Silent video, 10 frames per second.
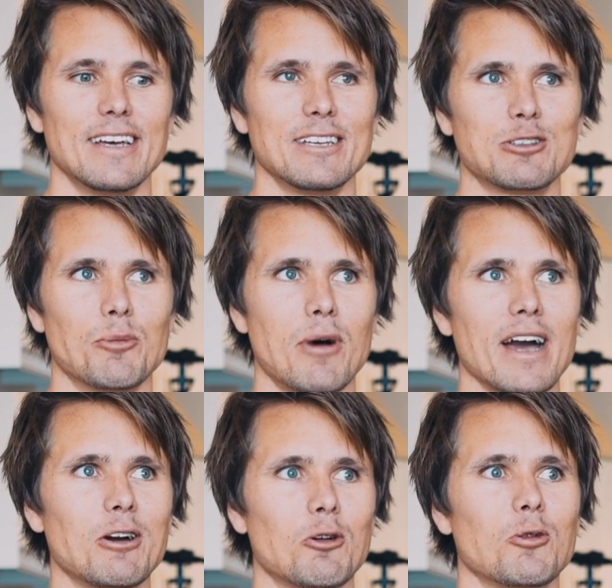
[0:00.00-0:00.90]
So
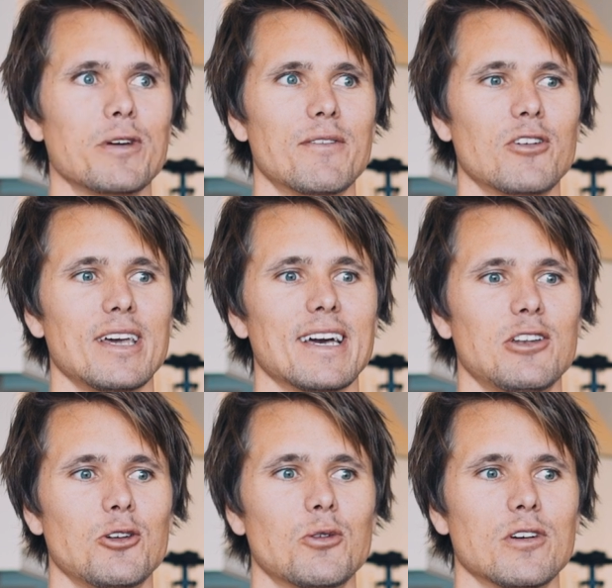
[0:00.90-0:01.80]
my goal with everything I
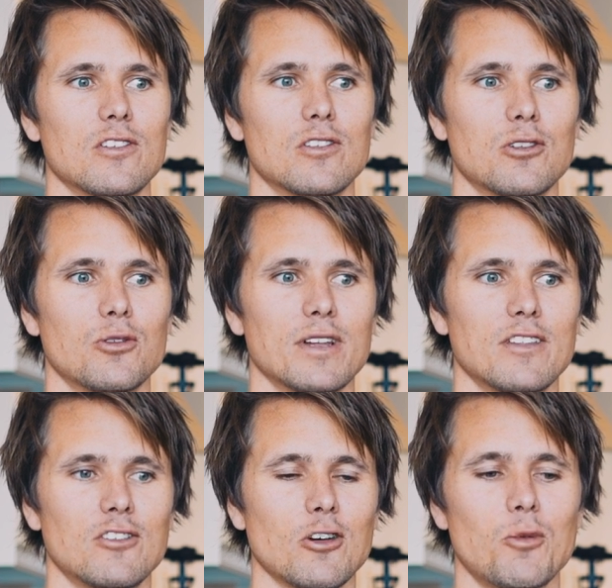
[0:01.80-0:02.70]
do is to do
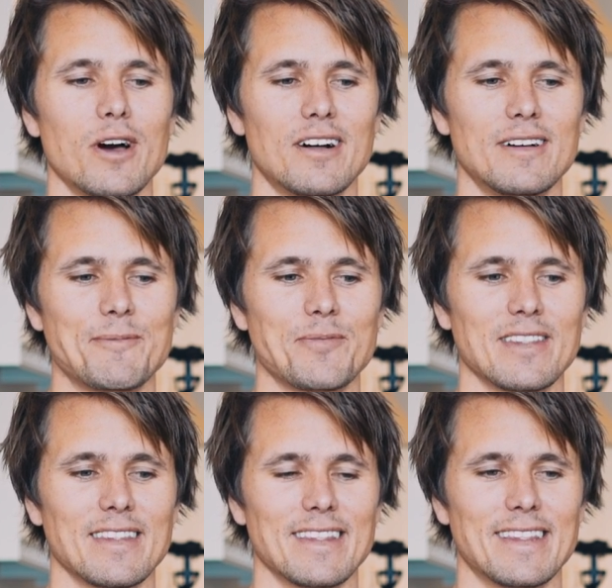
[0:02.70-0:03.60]
it so well
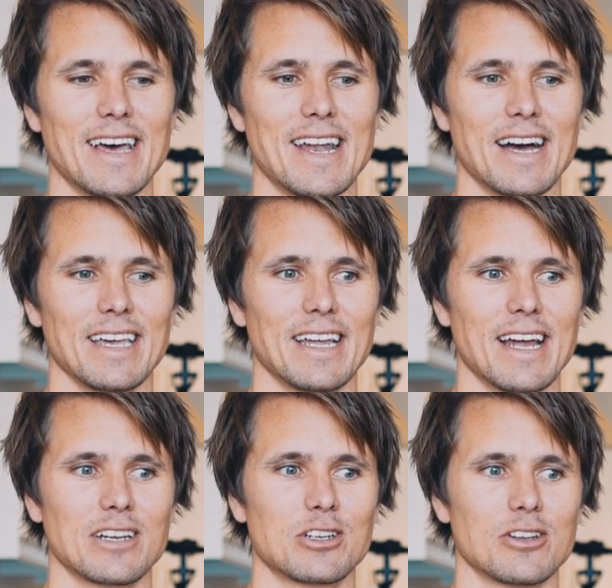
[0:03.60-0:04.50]
that I can
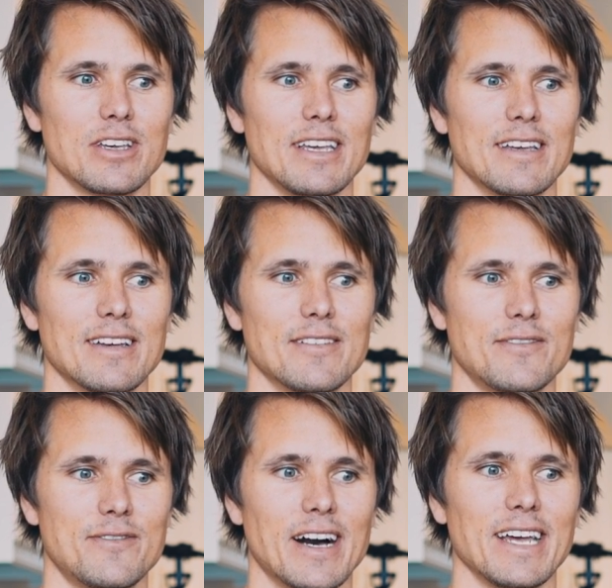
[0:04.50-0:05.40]
actually
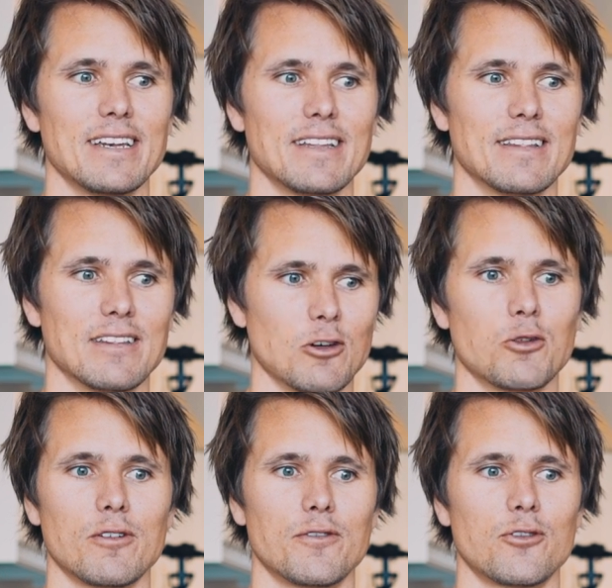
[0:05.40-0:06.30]
find the
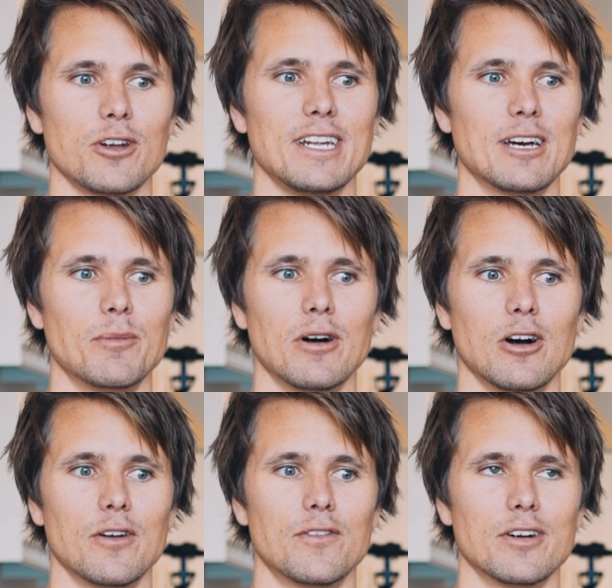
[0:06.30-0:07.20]
total freedom
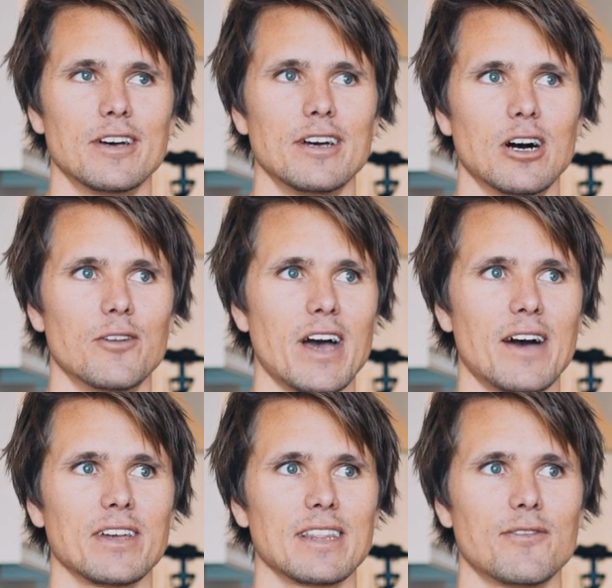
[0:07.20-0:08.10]
of
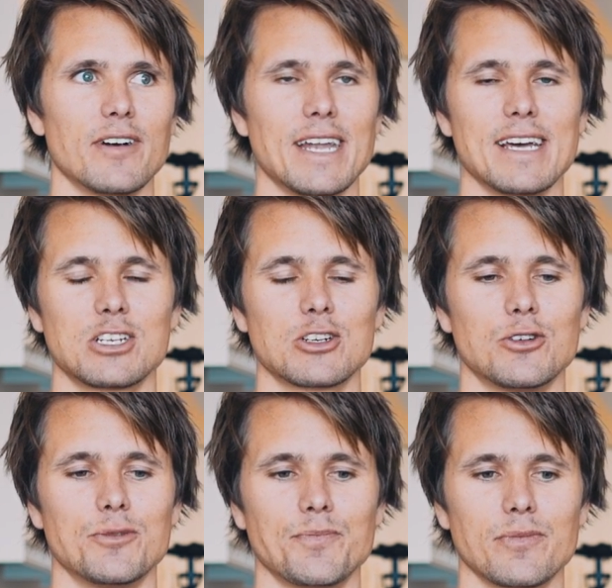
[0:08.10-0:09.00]
having the
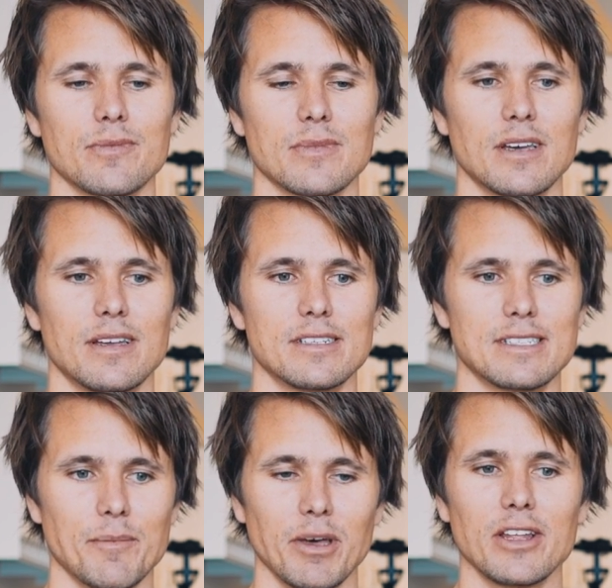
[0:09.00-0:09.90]
financial
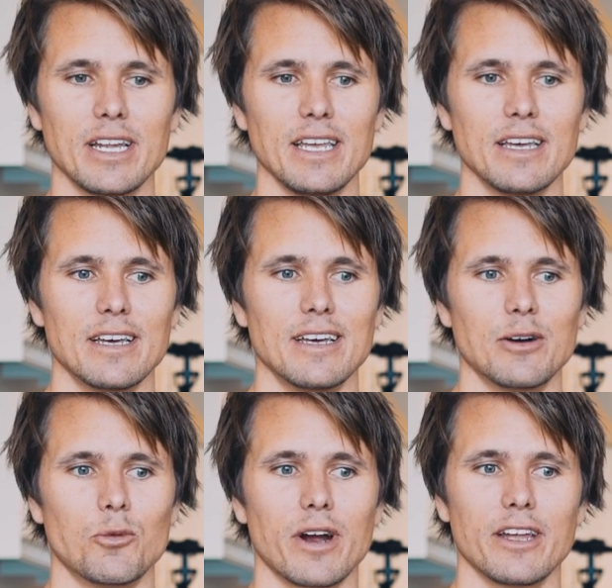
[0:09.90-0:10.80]
stability
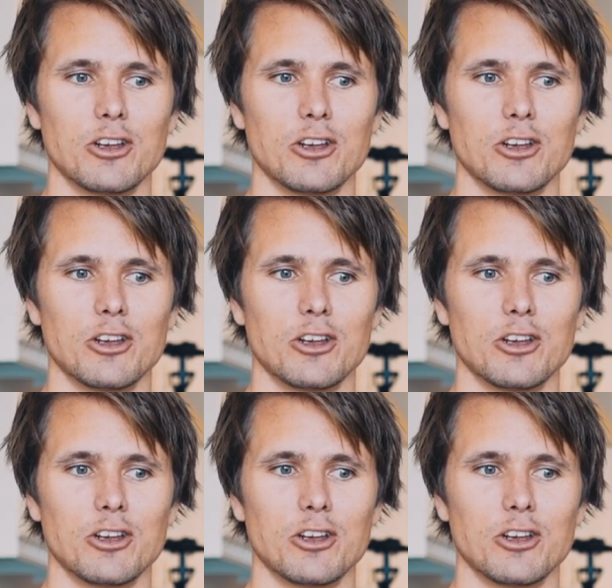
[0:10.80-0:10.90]
where I